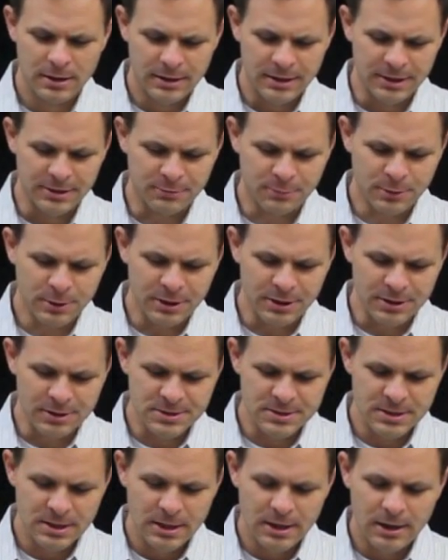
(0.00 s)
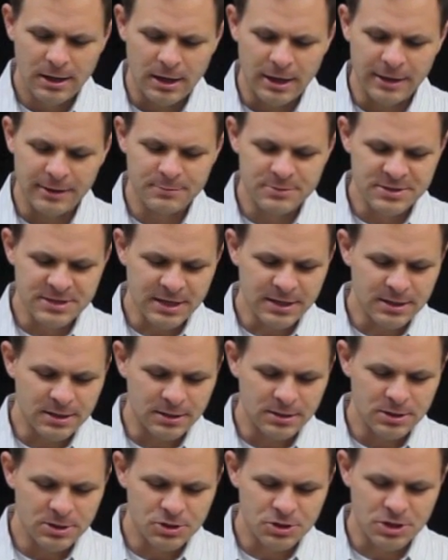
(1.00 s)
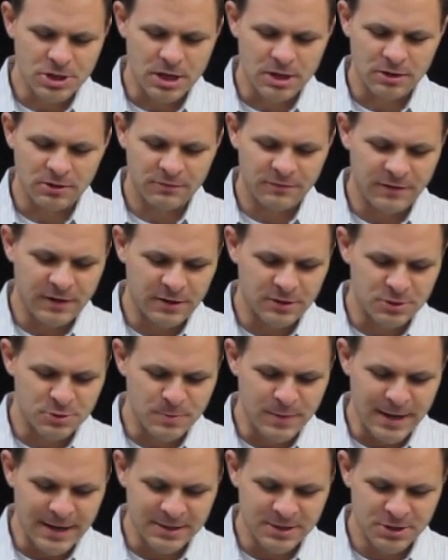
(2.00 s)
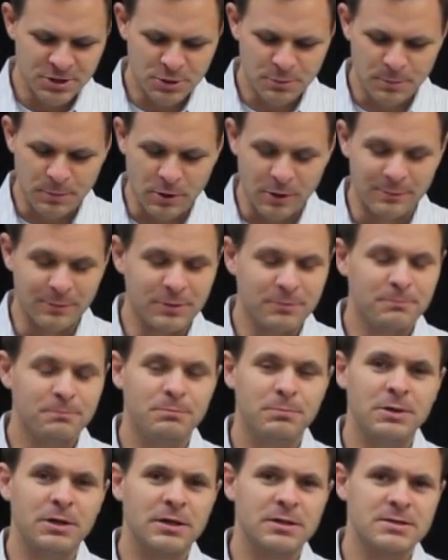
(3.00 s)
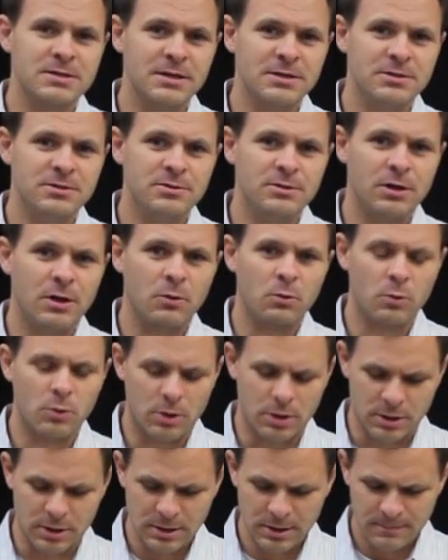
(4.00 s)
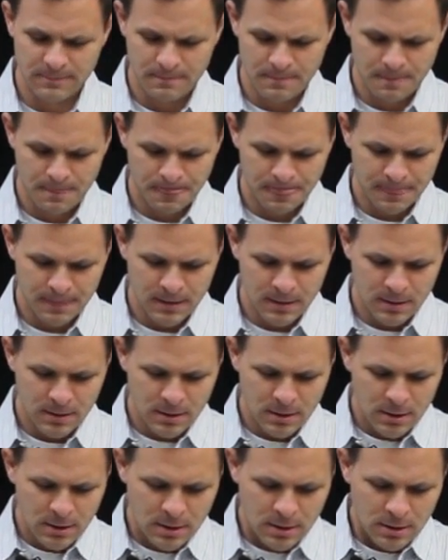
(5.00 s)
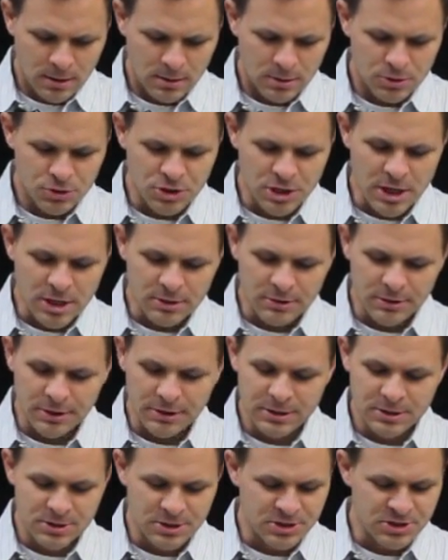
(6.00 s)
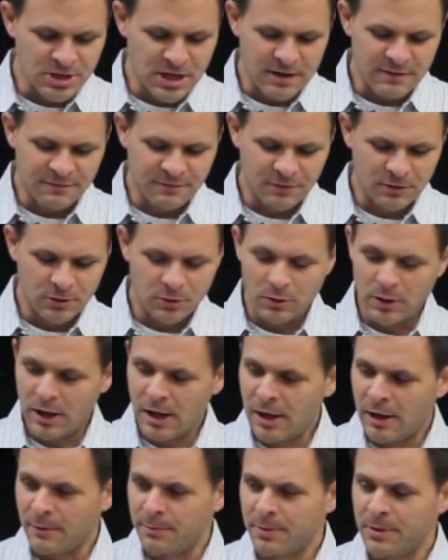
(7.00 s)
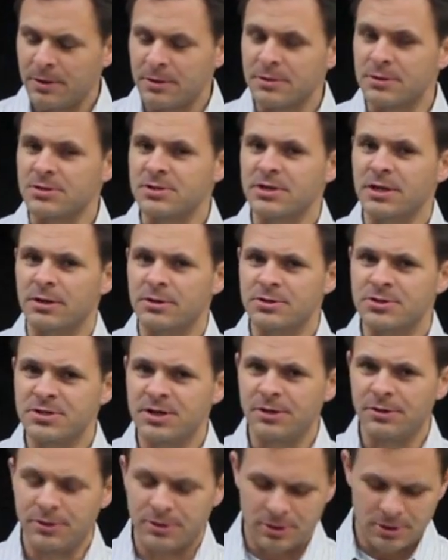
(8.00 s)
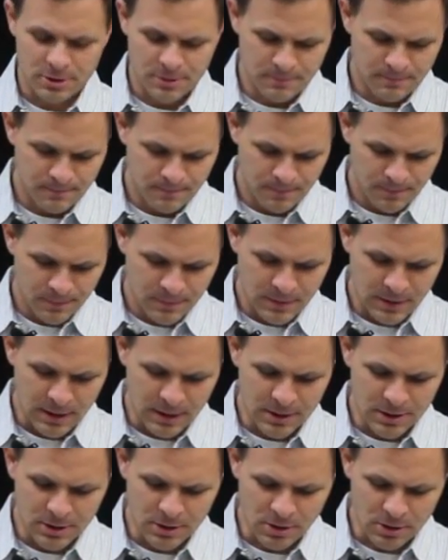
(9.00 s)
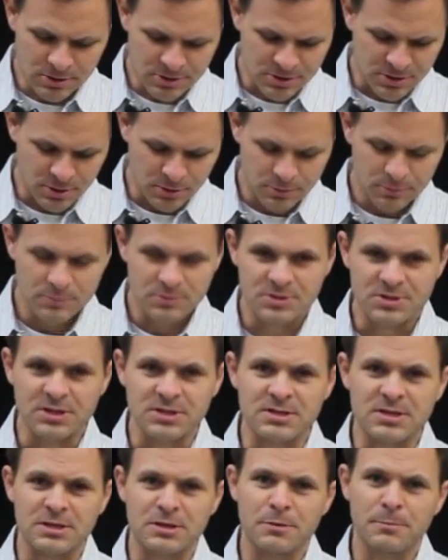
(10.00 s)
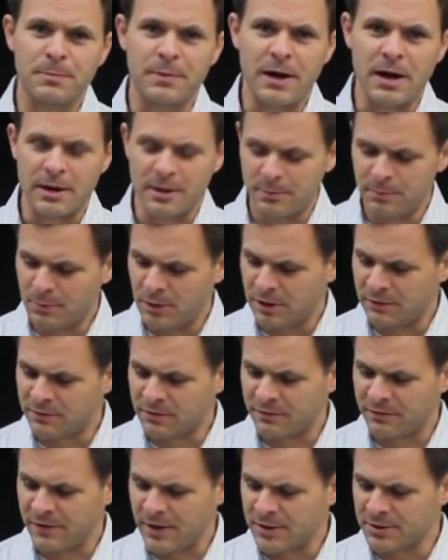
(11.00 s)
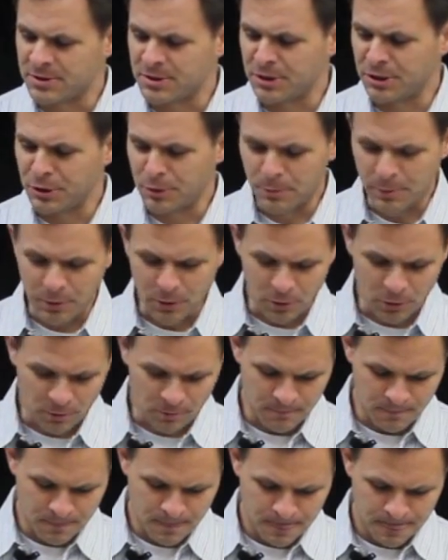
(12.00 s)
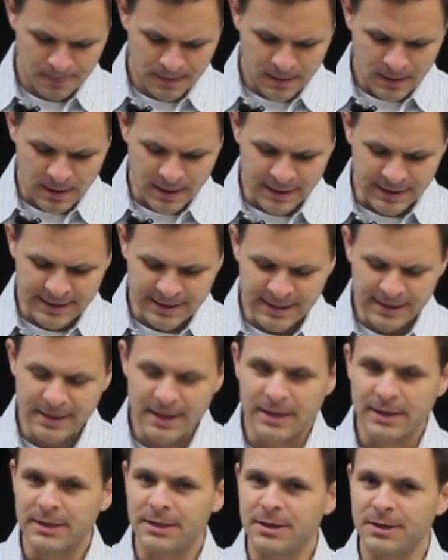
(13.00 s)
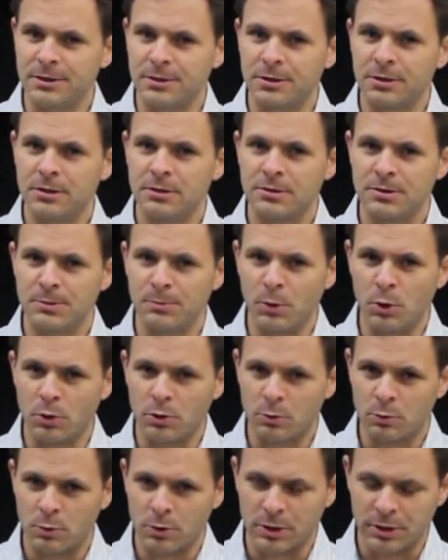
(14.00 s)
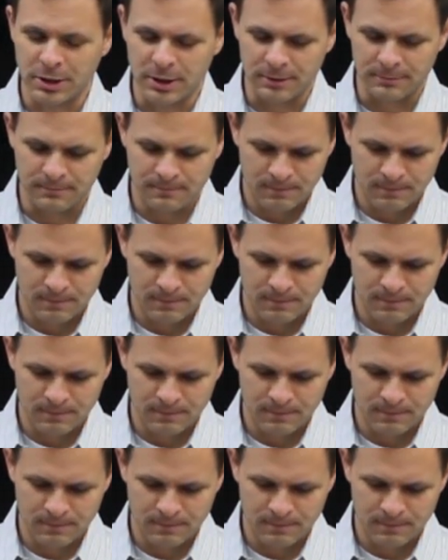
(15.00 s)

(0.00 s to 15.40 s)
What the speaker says: It reads, "I am sending these chocolate fountains back to your department because they do not work. Chocolate does not flow up the center cylinder, and it also sits at the bottom of the fountain in the bowl. I cannot hear the motor working."